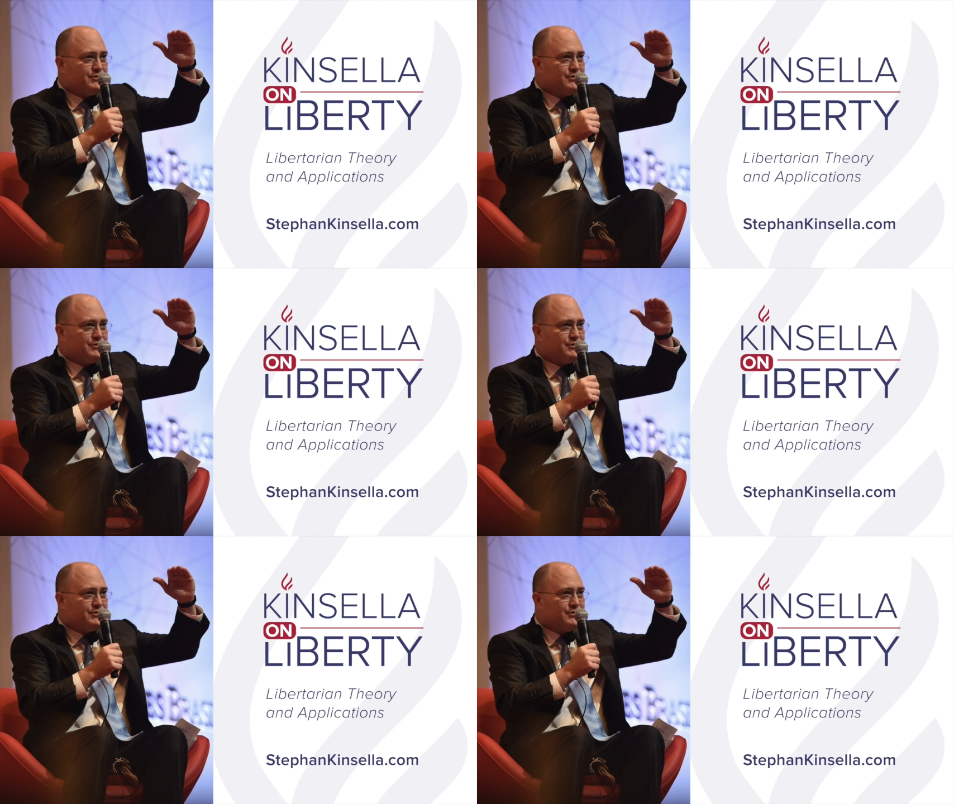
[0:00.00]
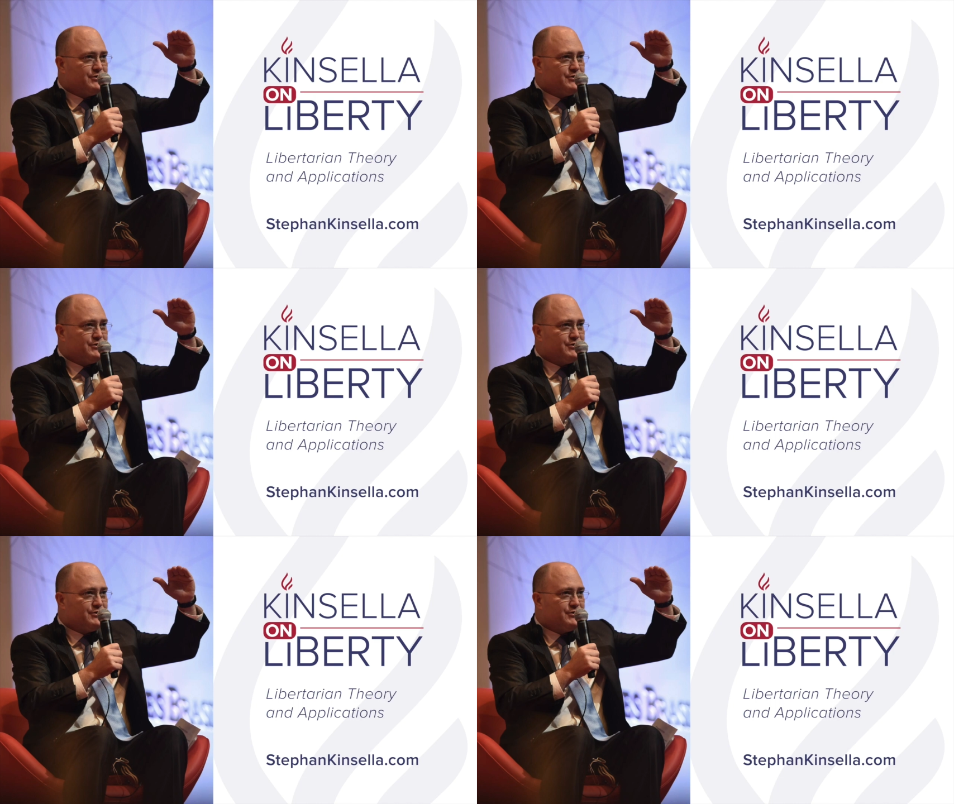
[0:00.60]

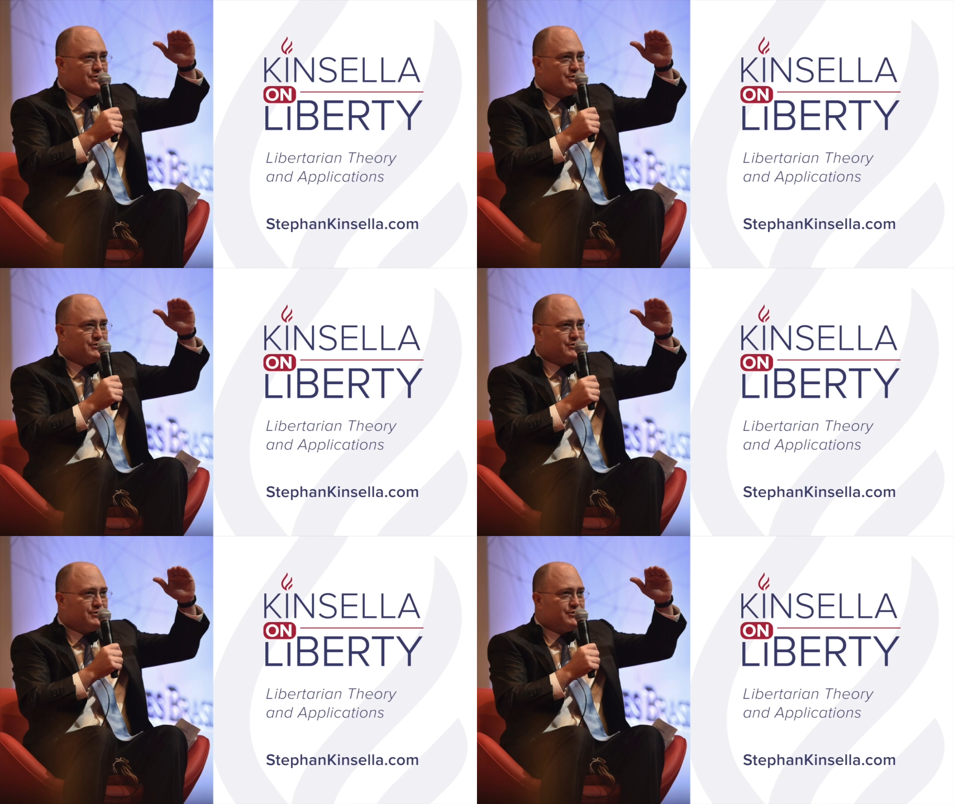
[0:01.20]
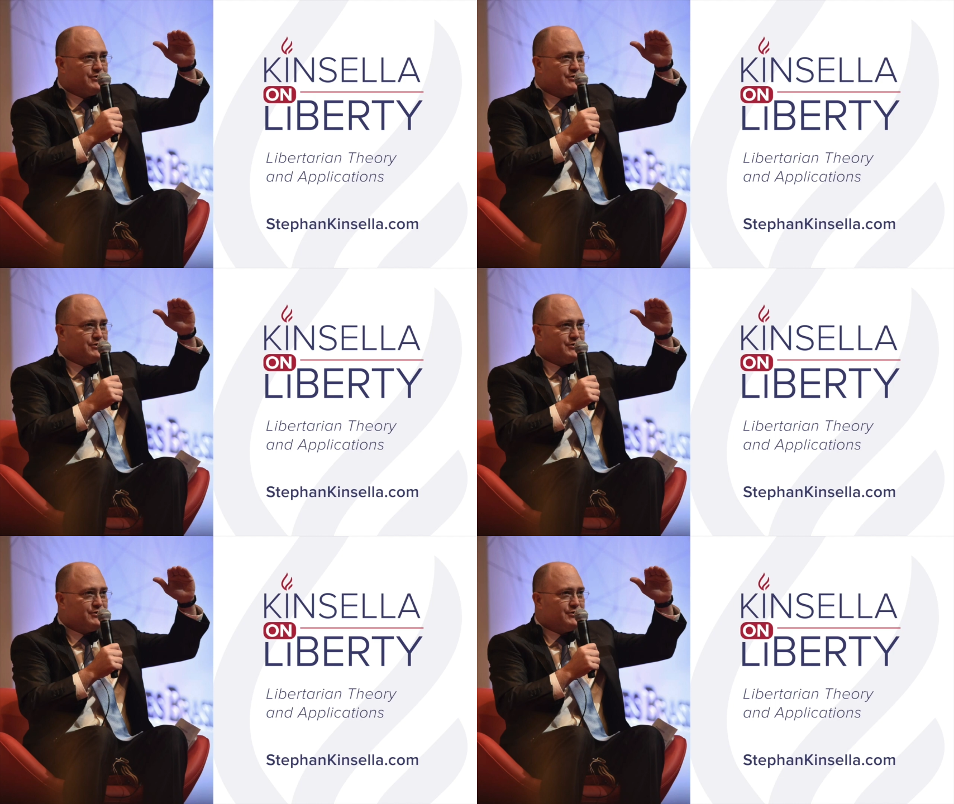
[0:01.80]

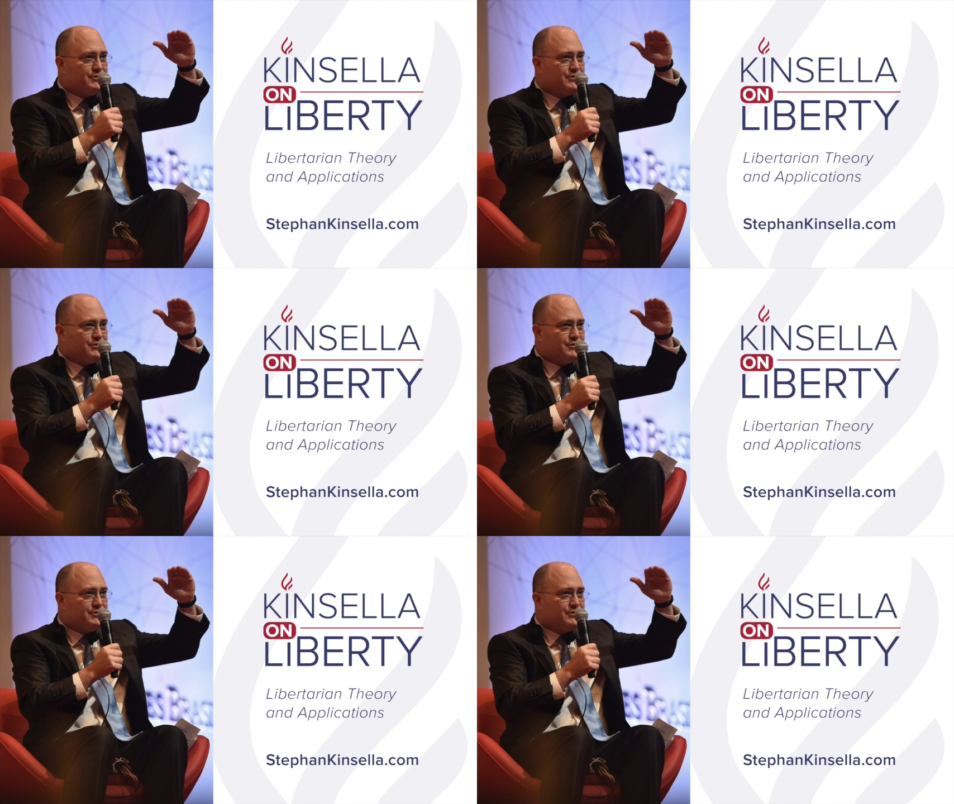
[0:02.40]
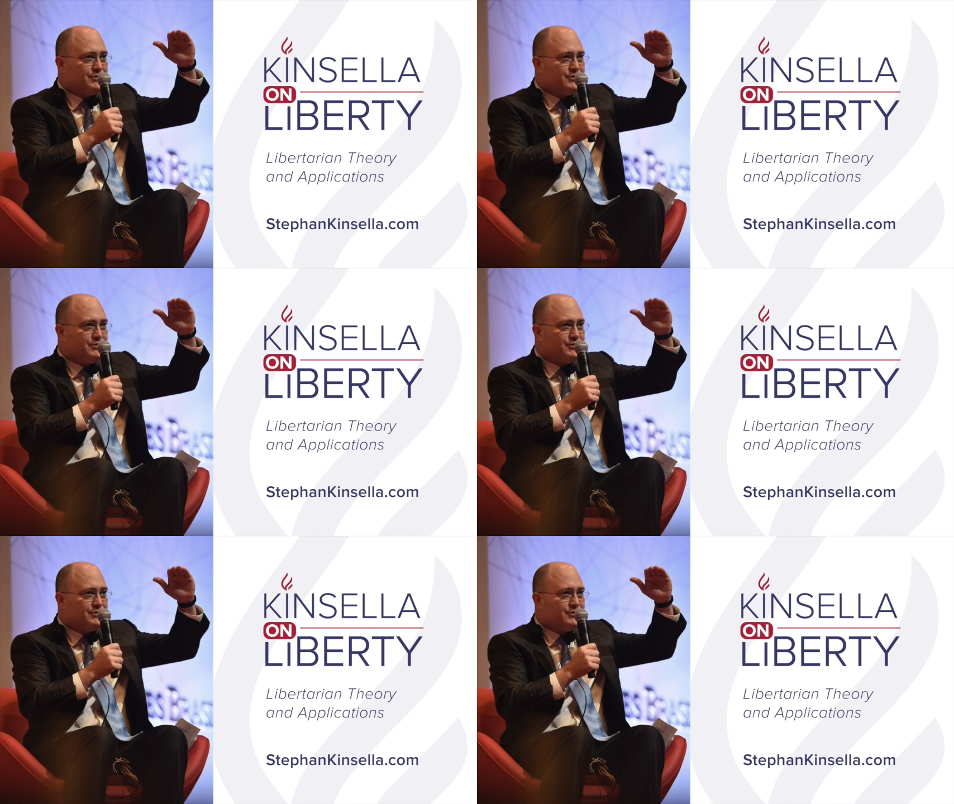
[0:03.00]

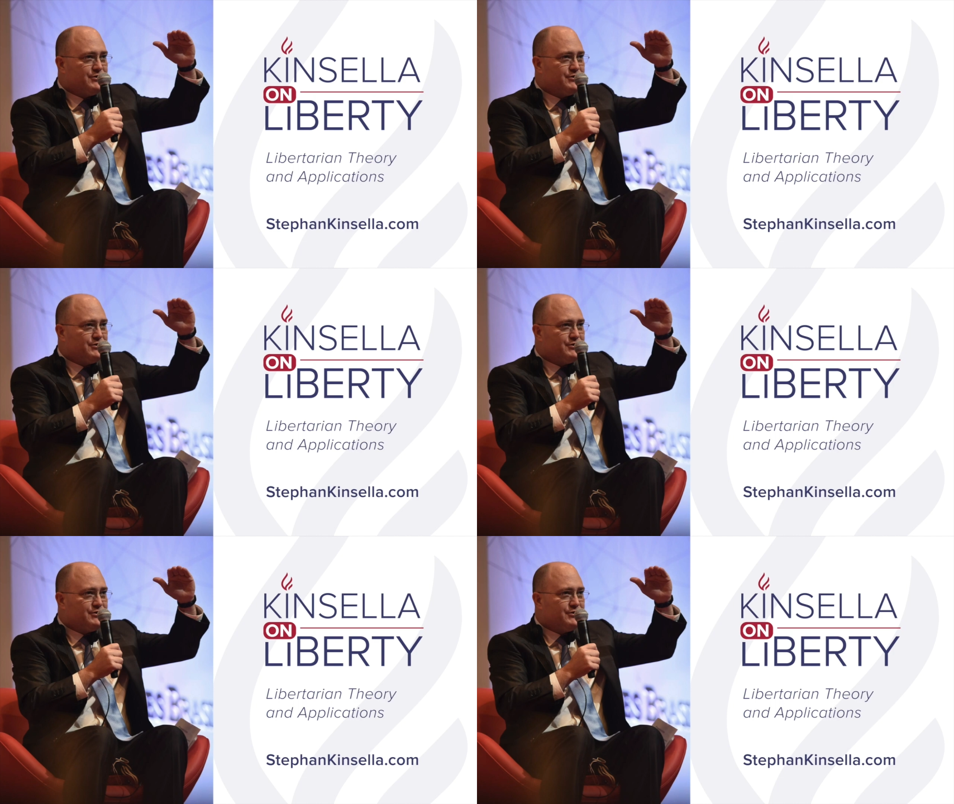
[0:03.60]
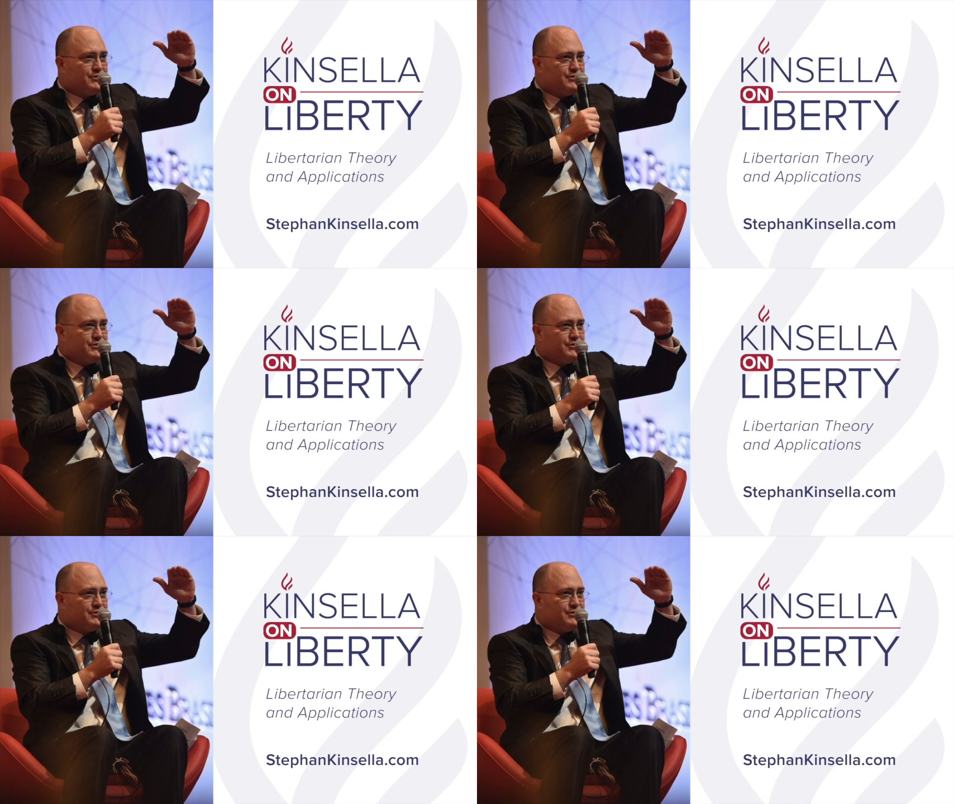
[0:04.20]

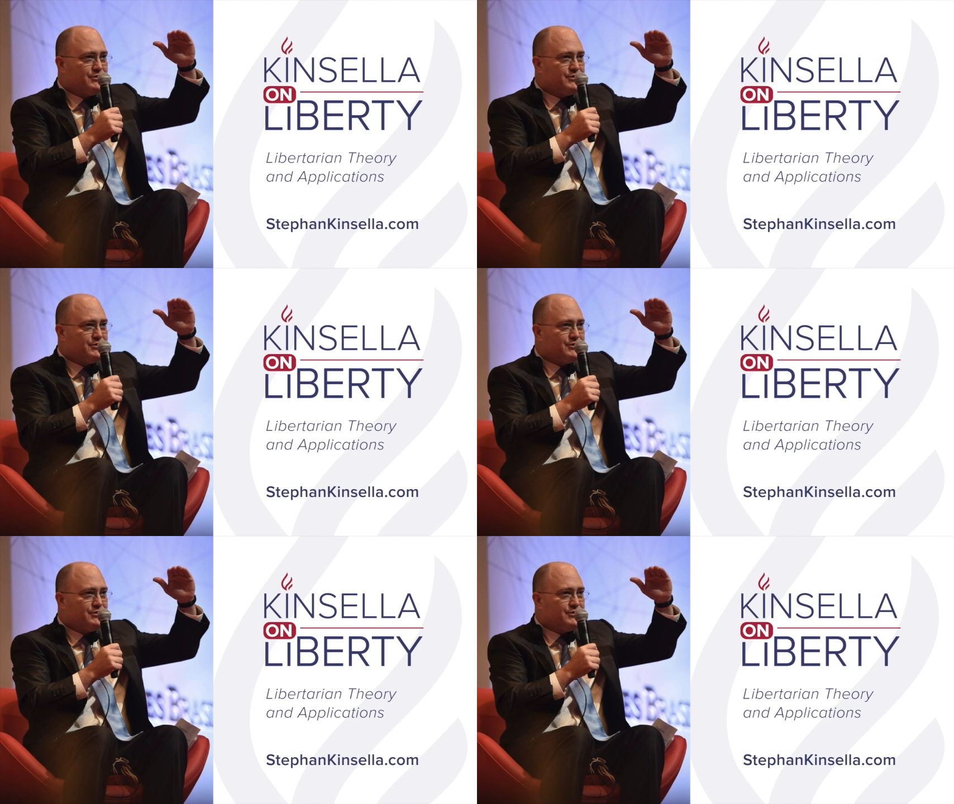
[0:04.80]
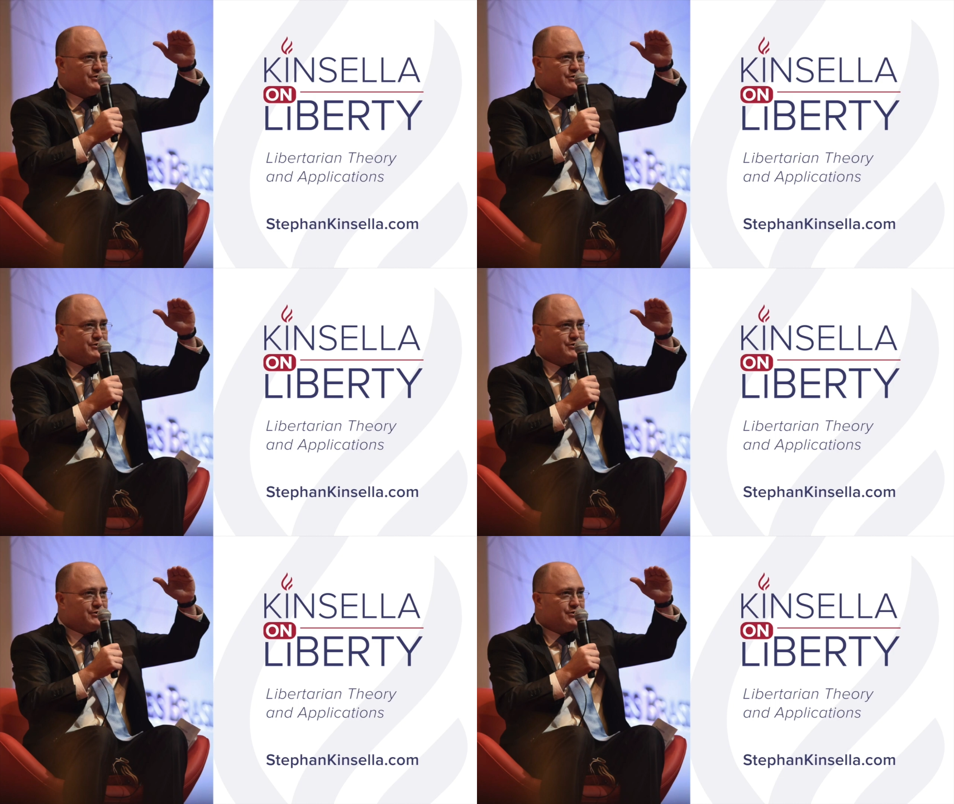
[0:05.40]

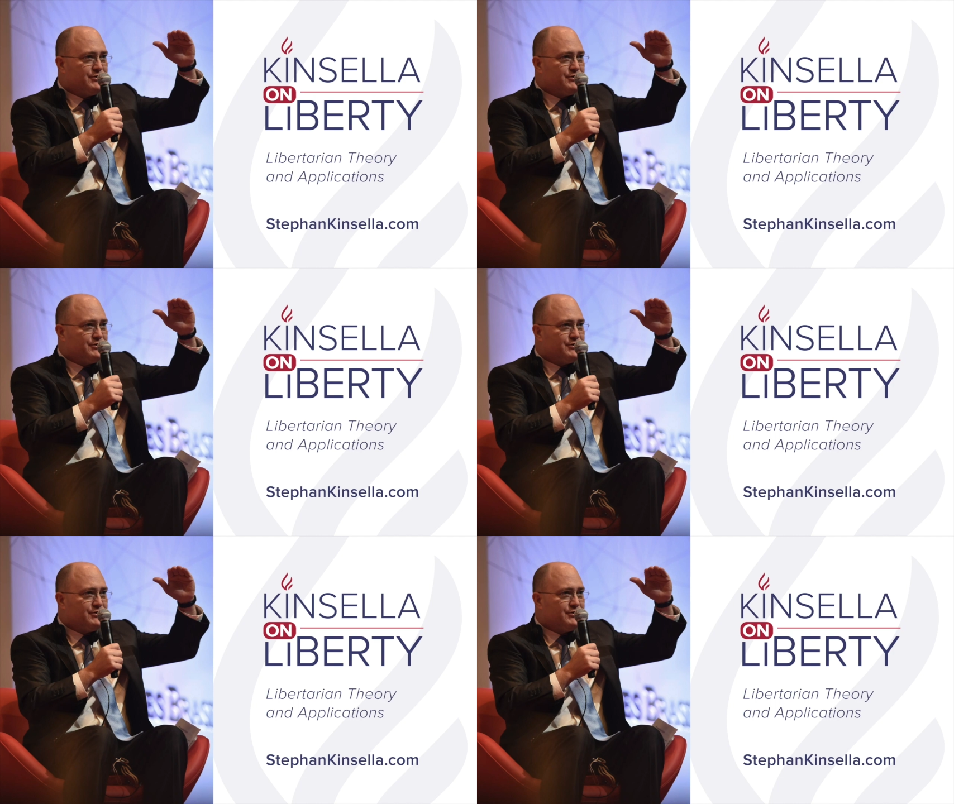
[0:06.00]
The face doesn't move, so there is nothing to read.